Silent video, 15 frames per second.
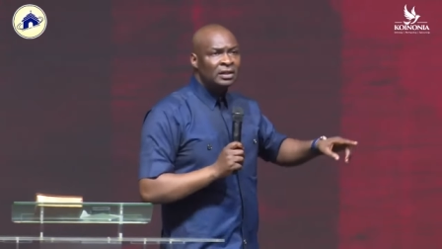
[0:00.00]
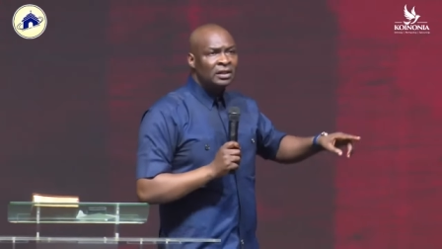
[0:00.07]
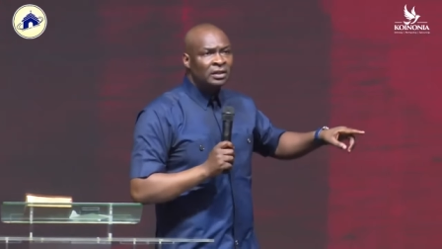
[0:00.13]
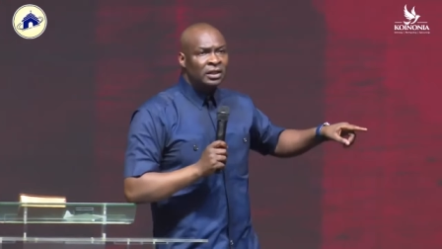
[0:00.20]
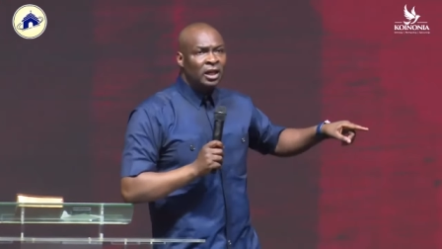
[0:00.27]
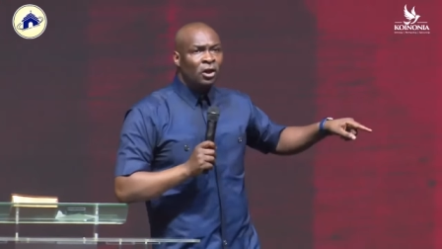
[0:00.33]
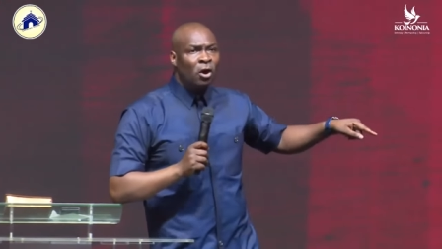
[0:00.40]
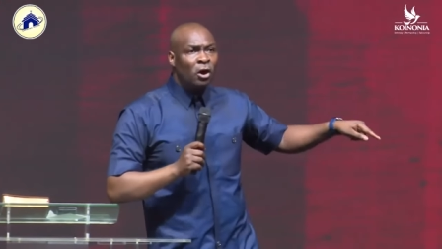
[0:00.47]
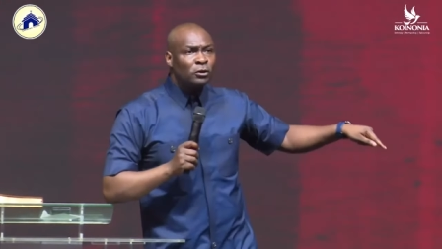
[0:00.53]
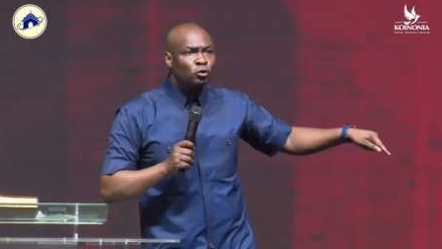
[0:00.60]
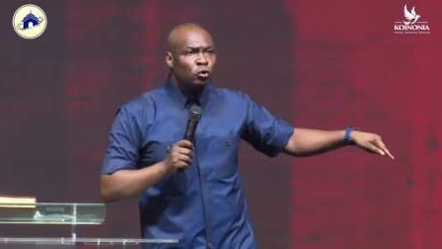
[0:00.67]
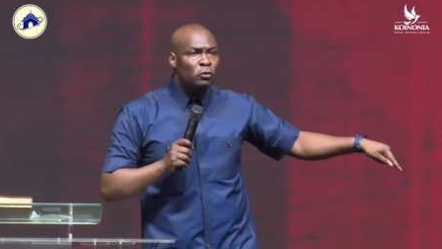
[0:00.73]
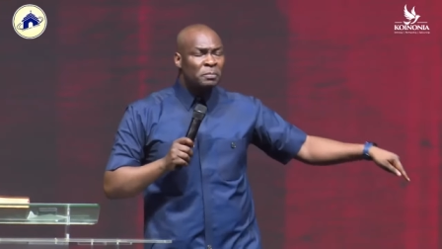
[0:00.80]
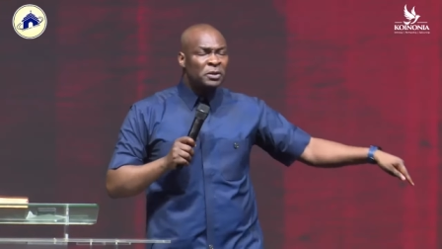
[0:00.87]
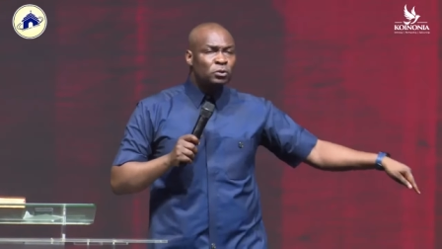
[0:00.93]
the Lord
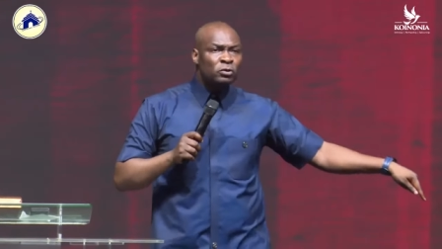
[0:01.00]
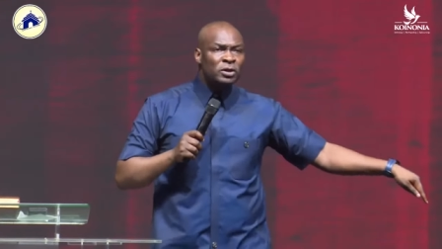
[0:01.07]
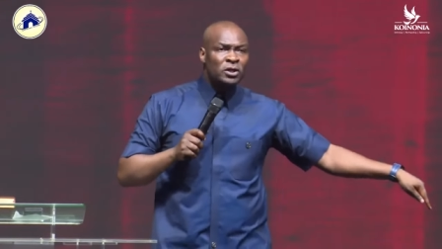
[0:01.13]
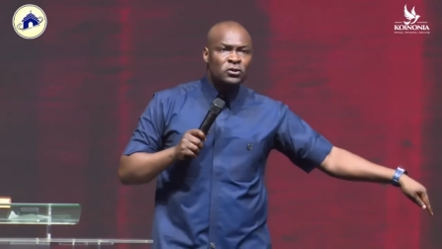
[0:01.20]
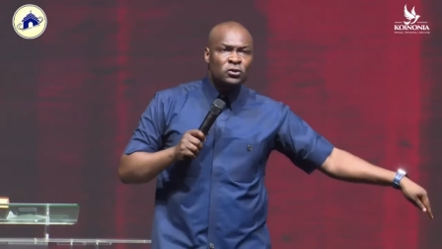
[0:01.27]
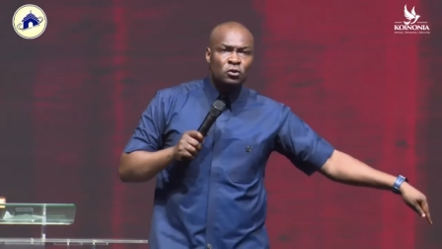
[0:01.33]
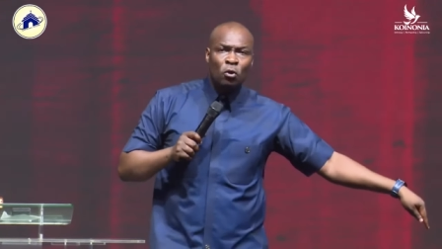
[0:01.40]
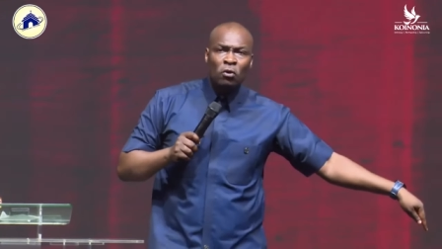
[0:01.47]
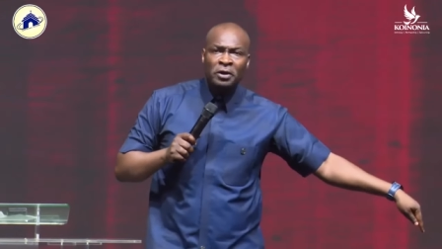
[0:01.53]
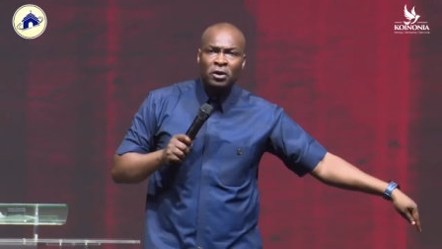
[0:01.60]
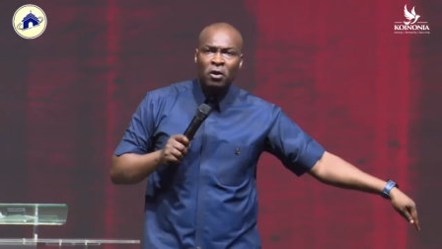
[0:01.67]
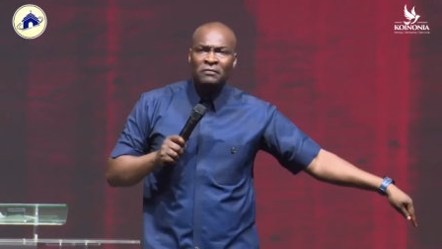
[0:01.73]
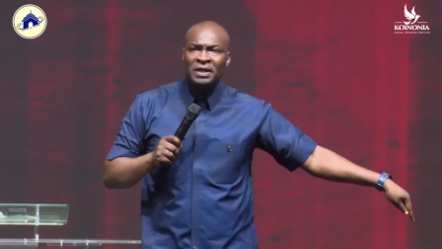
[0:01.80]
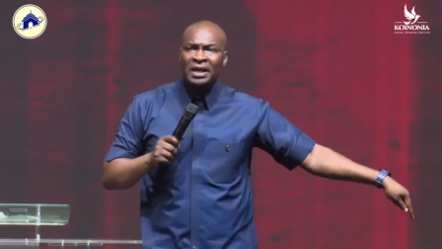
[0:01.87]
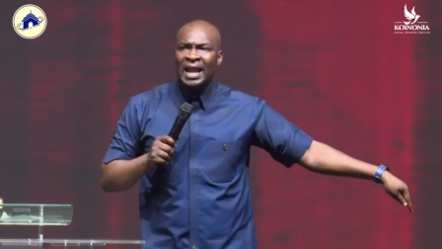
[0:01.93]
took me to the story
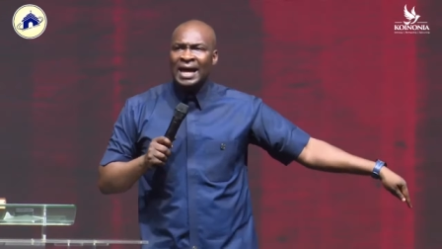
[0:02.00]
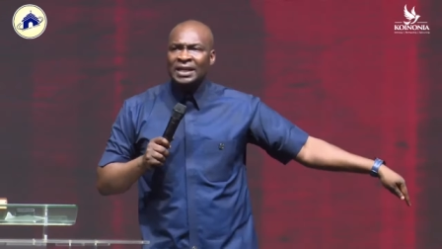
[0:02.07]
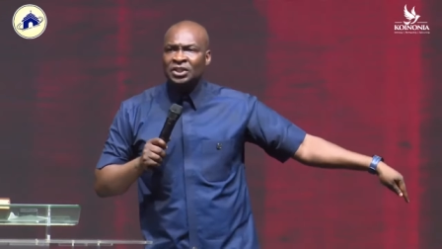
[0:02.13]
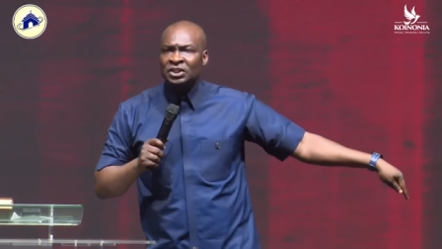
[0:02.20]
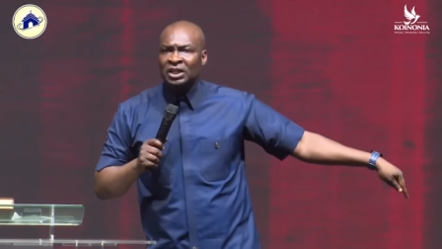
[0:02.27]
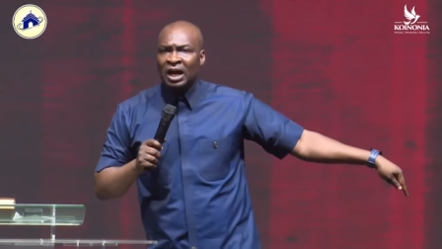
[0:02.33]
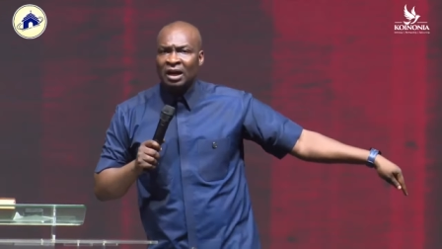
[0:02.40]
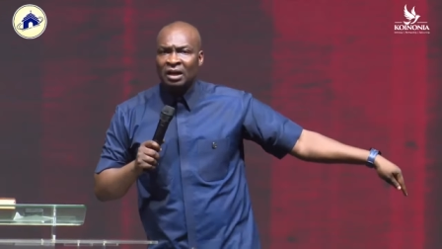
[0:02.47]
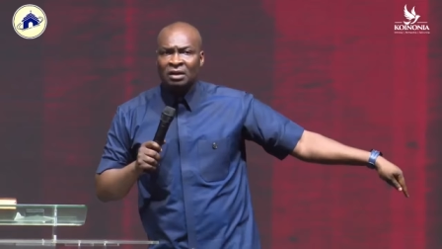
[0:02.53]
of Elisha.